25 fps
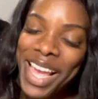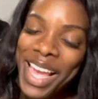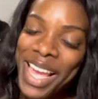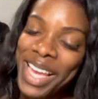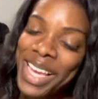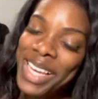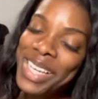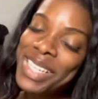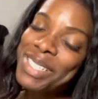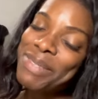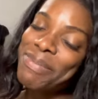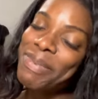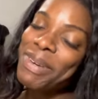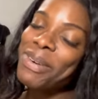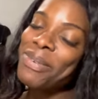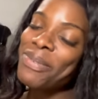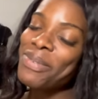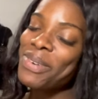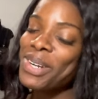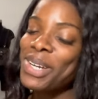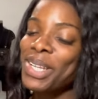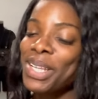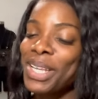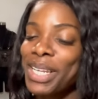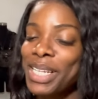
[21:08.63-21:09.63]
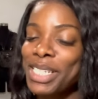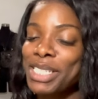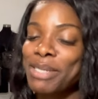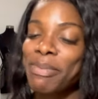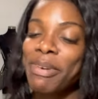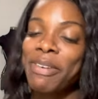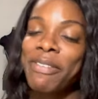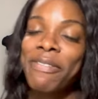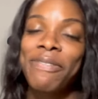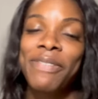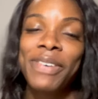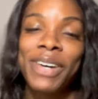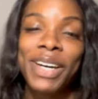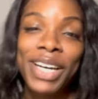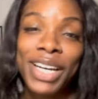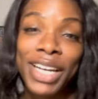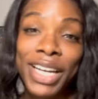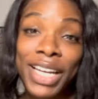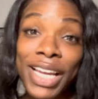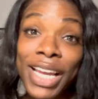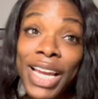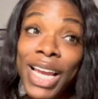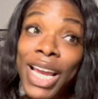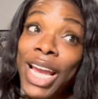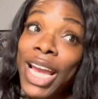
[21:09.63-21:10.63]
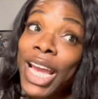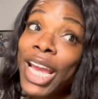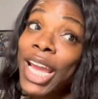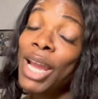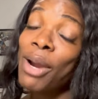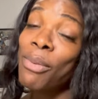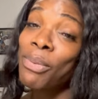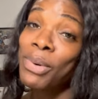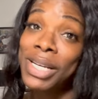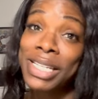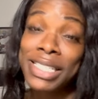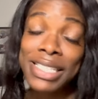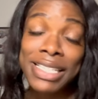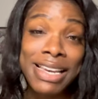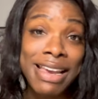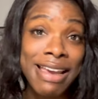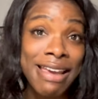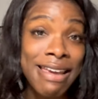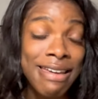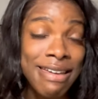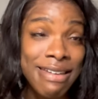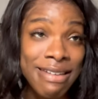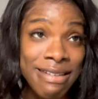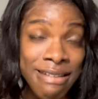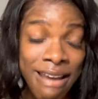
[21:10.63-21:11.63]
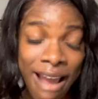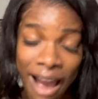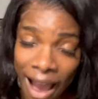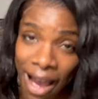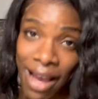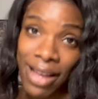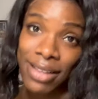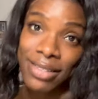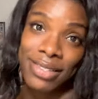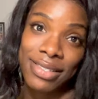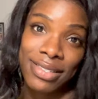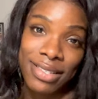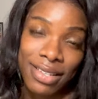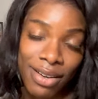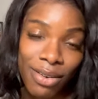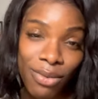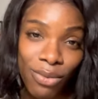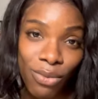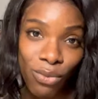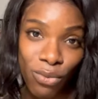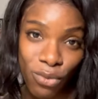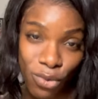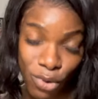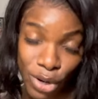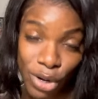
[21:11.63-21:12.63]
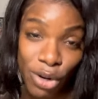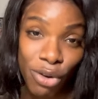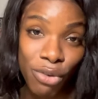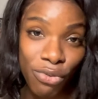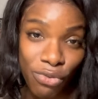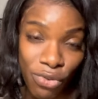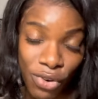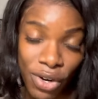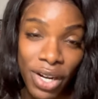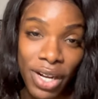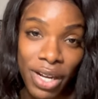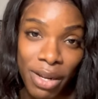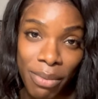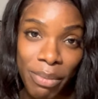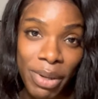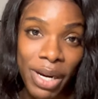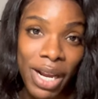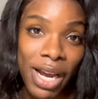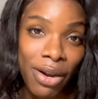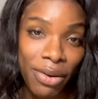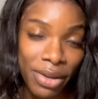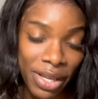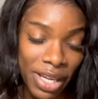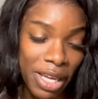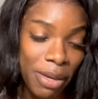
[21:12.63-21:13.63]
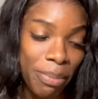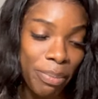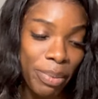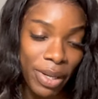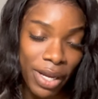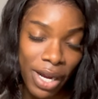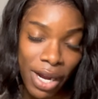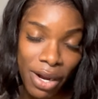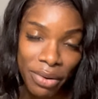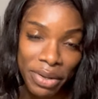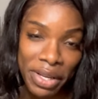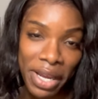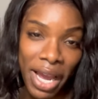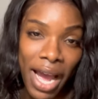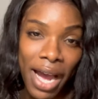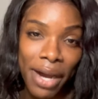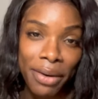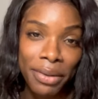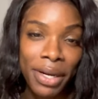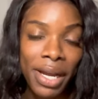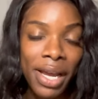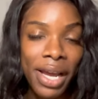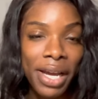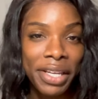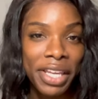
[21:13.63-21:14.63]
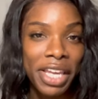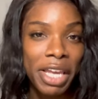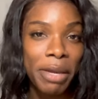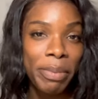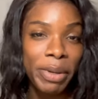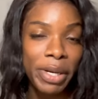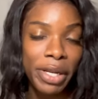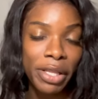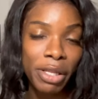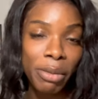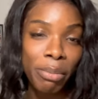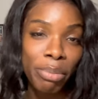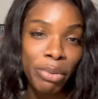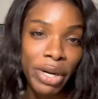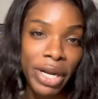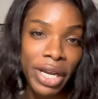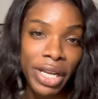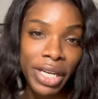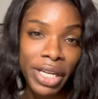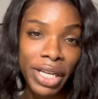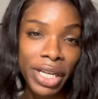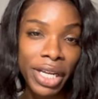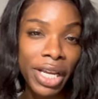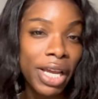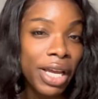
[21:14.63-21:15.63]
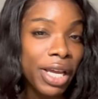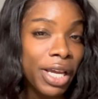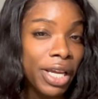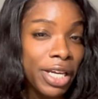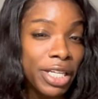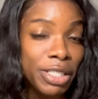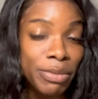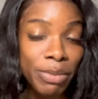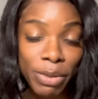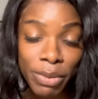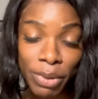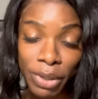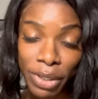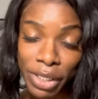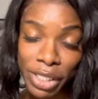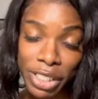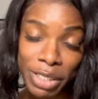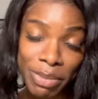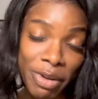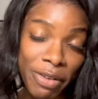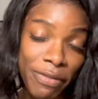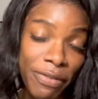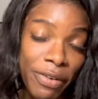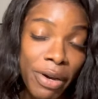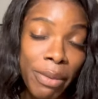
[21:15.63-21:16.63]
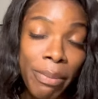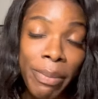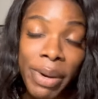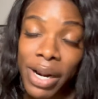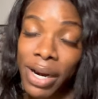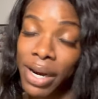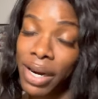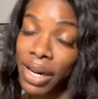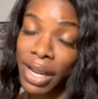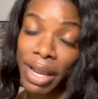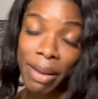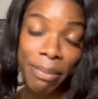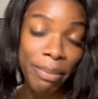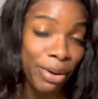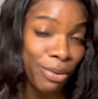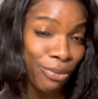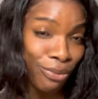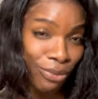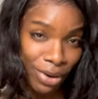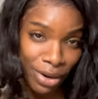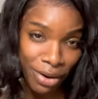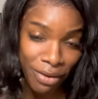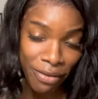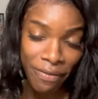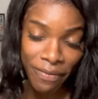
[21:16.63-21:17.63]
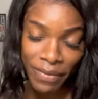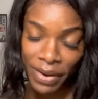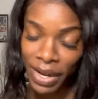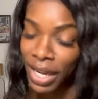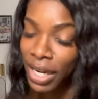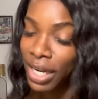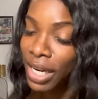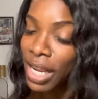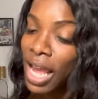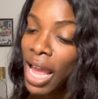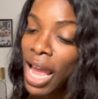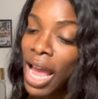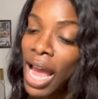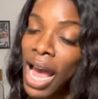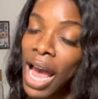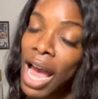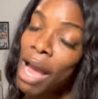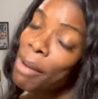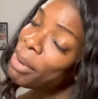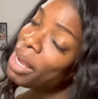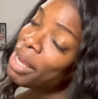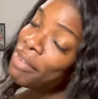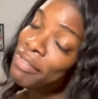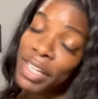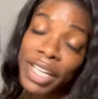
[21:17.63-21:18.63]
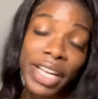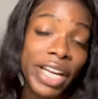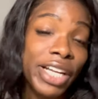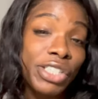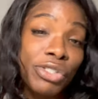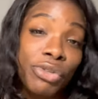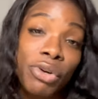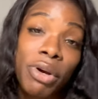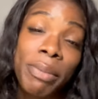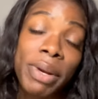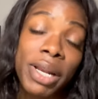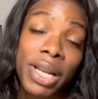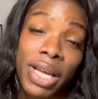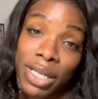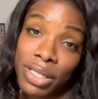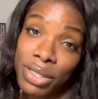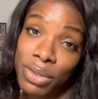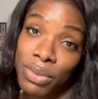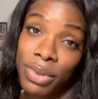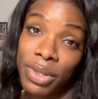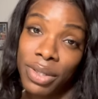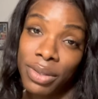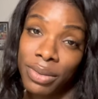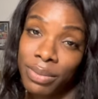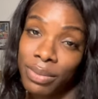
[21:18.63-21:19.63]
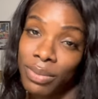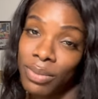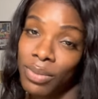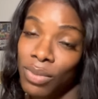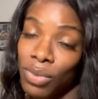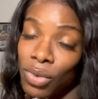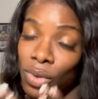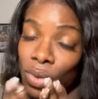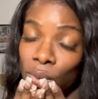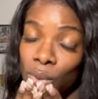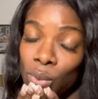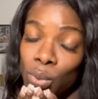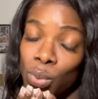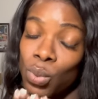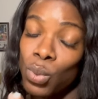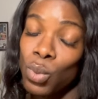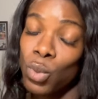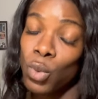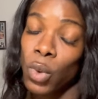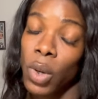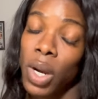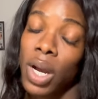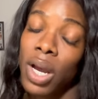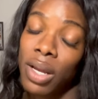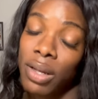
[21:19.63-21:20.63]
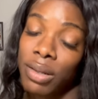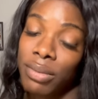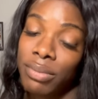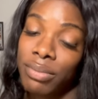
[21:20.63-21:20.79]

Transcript: it's been real and it's been fun. It was not real fun, but I'll keep it. I'll, I'll keep it in the branding. It's been real and it's been fun, but it ain't been real fun. I'm gonna have to catch you on my next one. Mwah.